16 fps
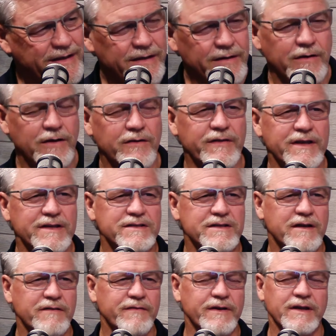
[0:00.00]
You know, all that
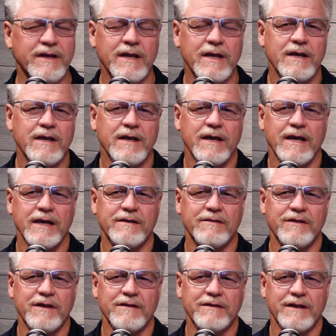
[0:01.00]
stuff. And to
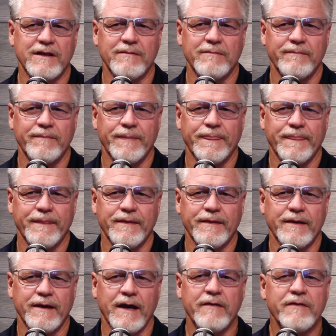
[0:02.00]
think that,
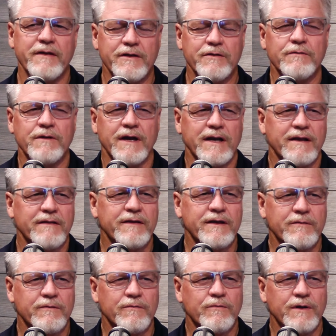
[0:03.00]
I think you're right. I think
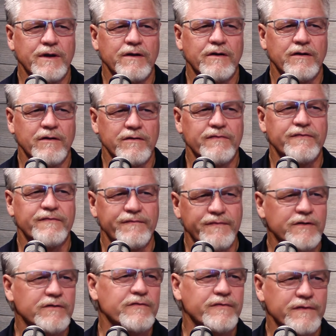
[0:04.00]
we are
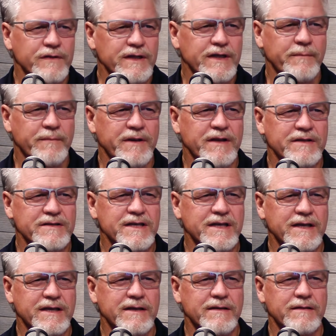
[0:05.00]
fearfully, it's
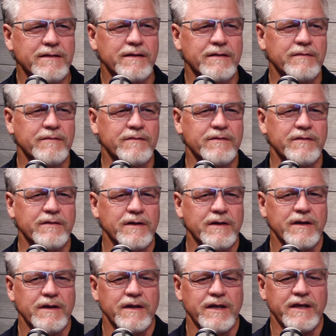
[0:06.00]
like
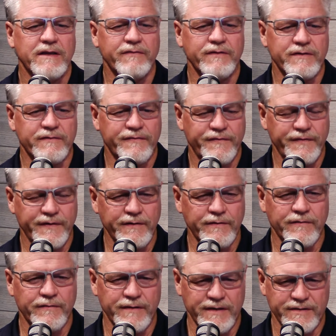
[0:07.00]
even to
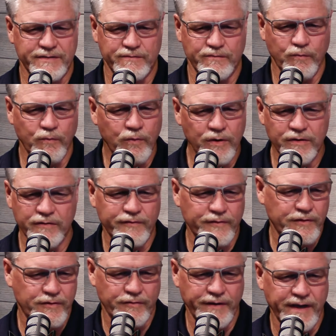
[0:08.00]
fear this wonderful
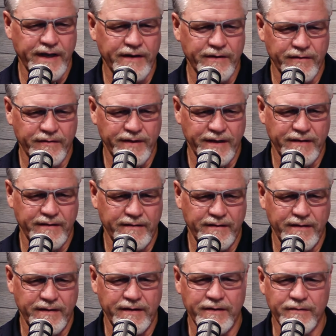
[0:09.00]
creator that,
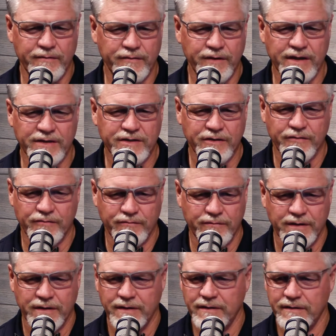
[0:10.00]
you know, not
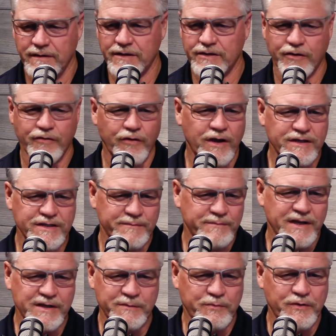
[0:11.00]
to cross him,
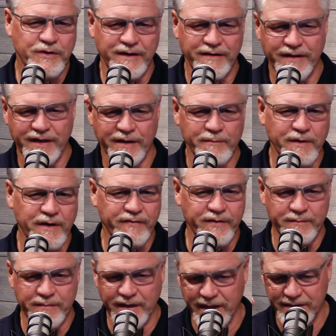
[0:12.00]
not to put anything above
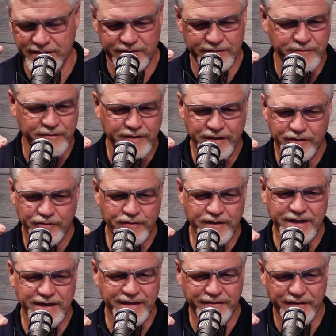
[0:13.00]
him, not to
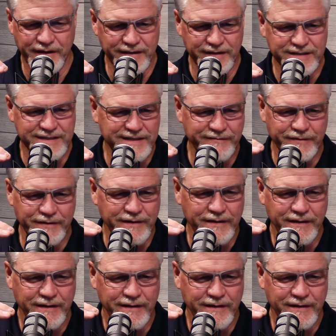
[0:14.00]
create anything that's even